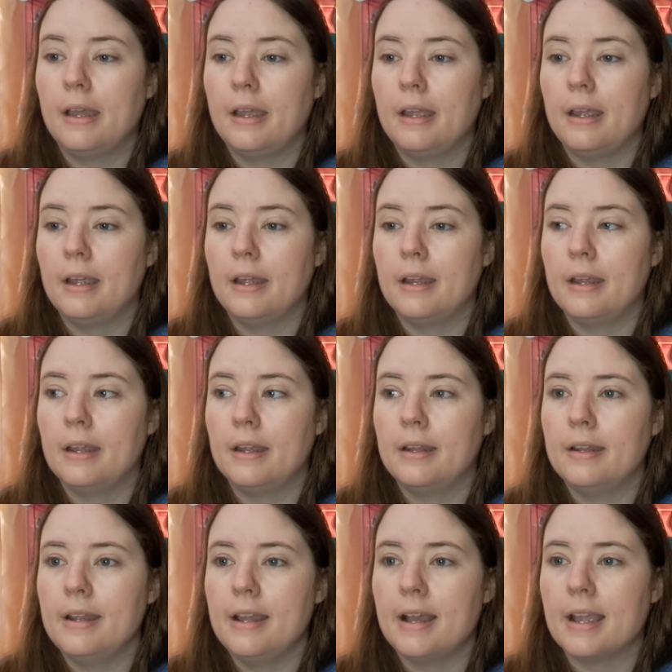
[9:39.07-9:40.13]

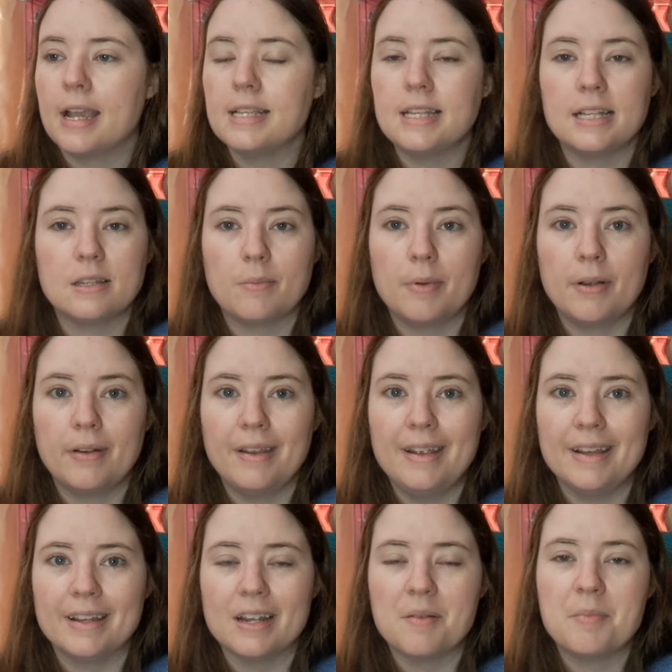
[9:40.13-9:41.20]
And yeah, I guess that's about
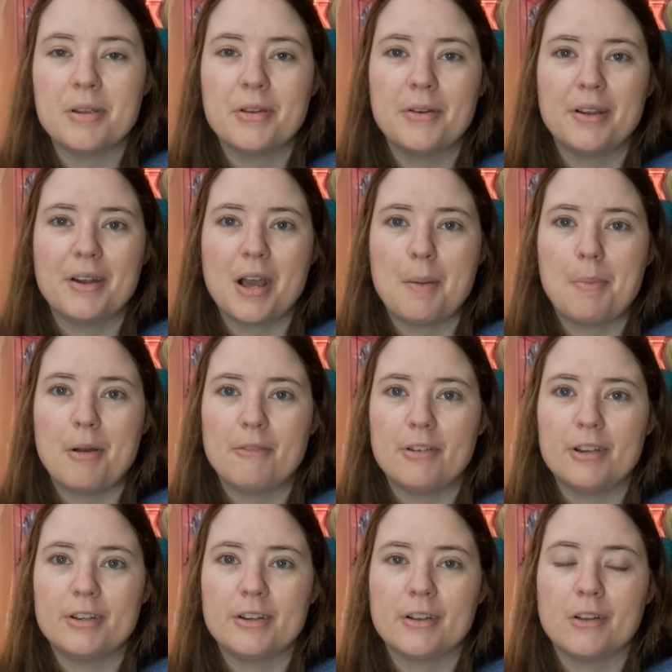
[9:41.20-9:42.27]
it. I'm going to go ahead and hop off
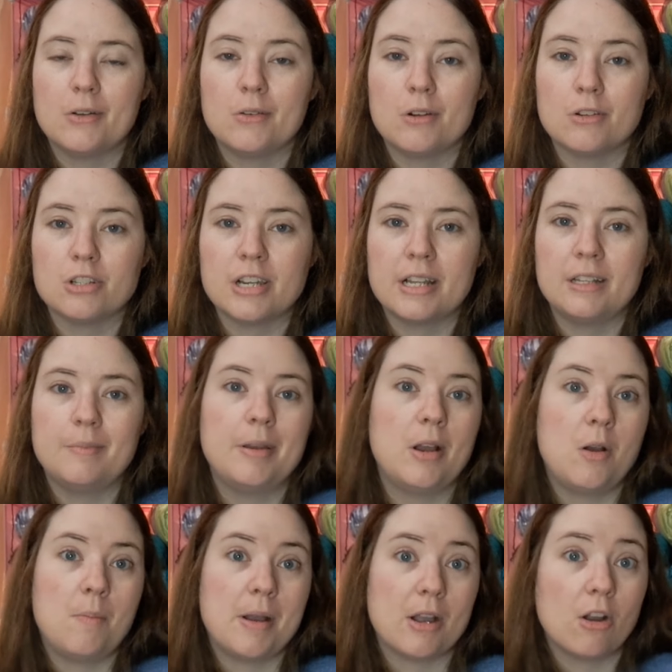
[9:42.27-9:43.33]
here and go crochet a little bit
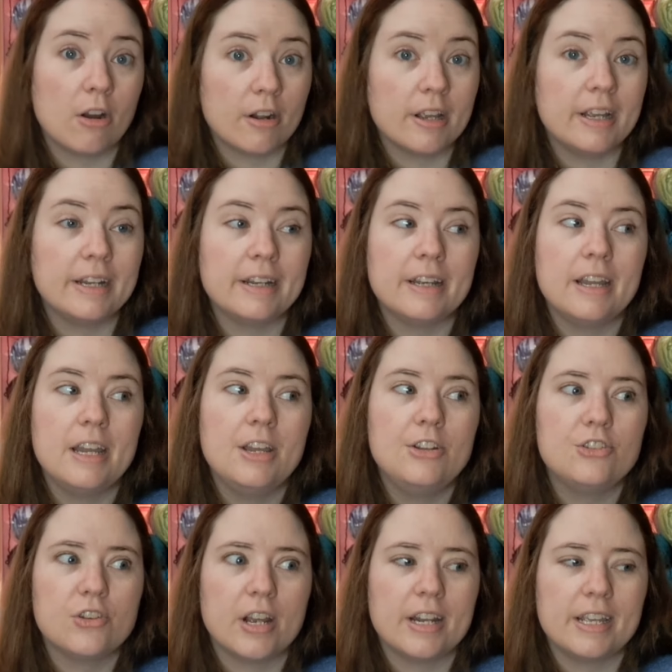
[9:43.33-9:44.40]
on my cardigan.
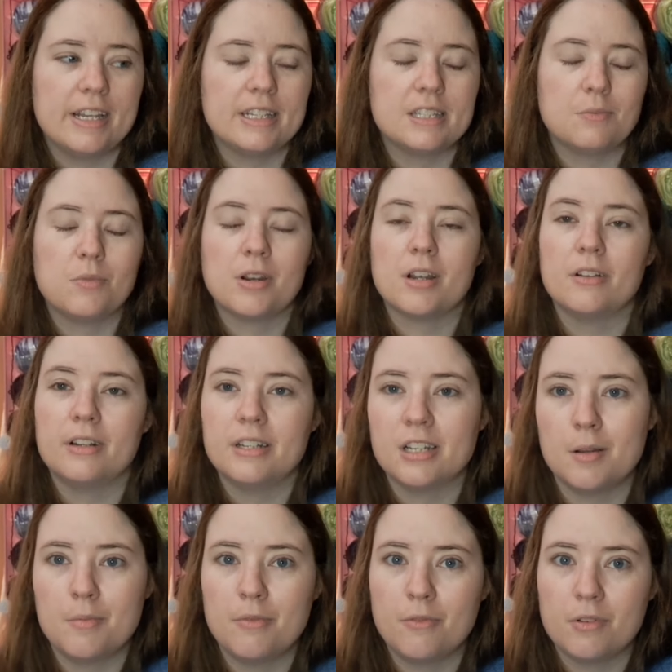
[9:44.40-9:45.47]
Try to get some work on it
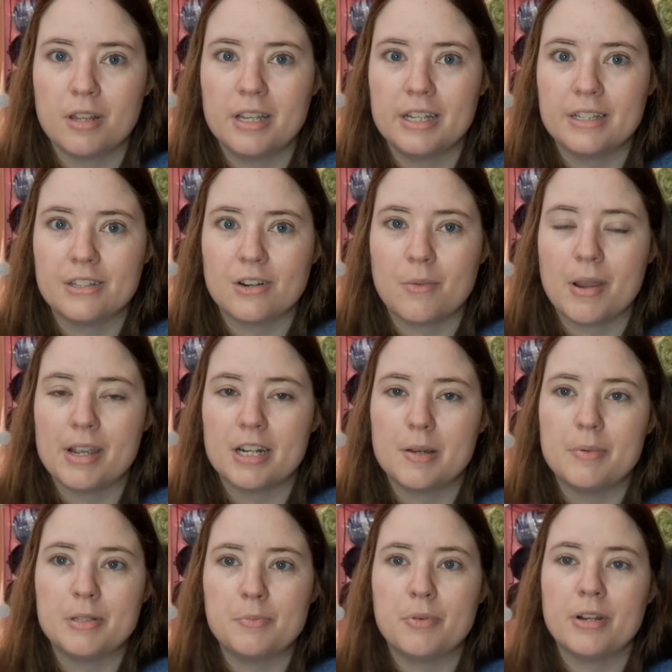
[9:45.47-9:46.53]
done before the kids start waking
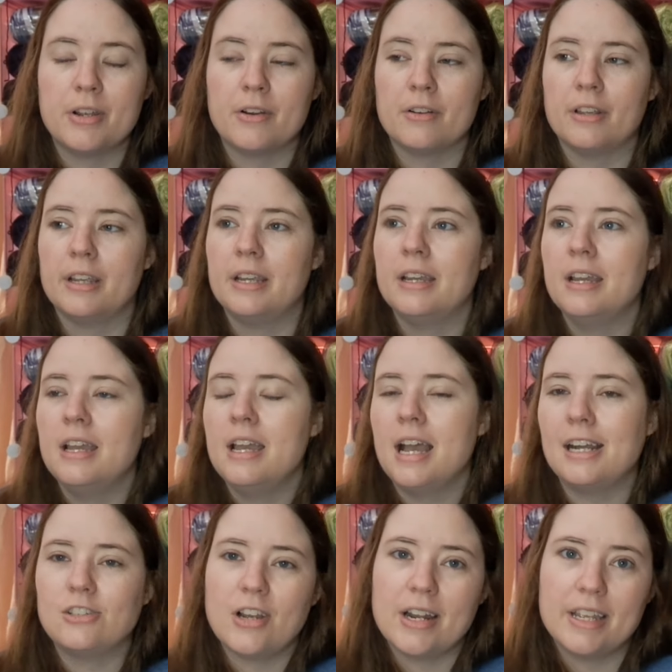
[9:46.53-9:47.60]
up. It's pretty early.
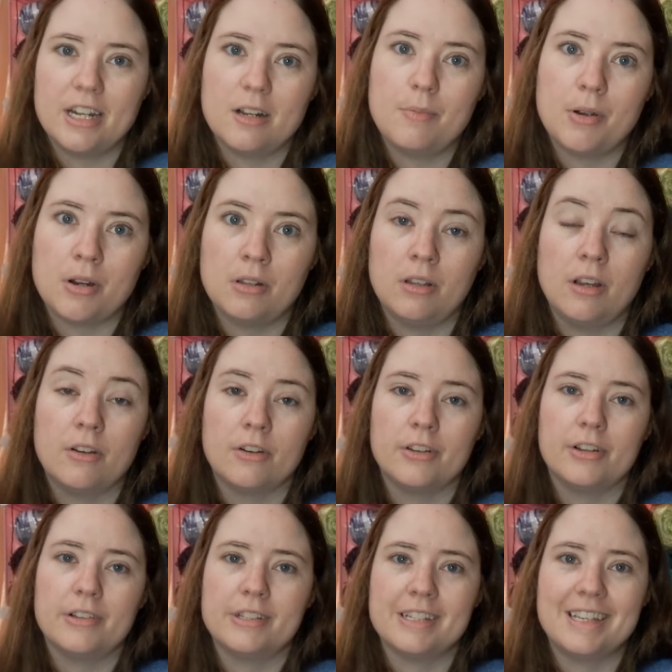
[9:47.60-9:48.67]
I try to get up a lot
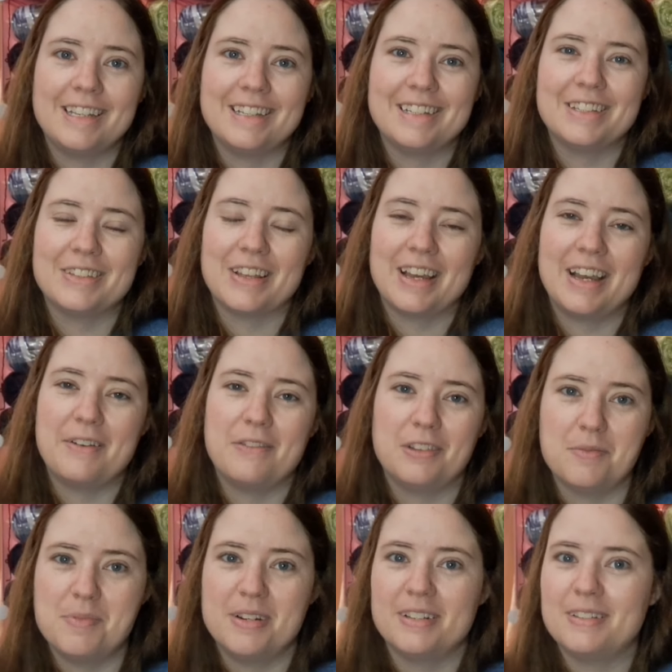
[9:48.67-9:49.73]
earlier than kids so I have a
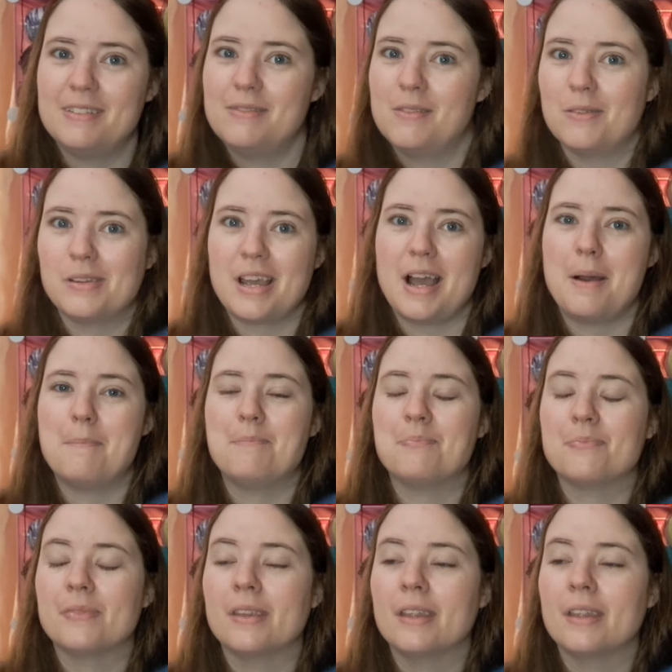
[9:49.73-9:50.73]
little bit of time.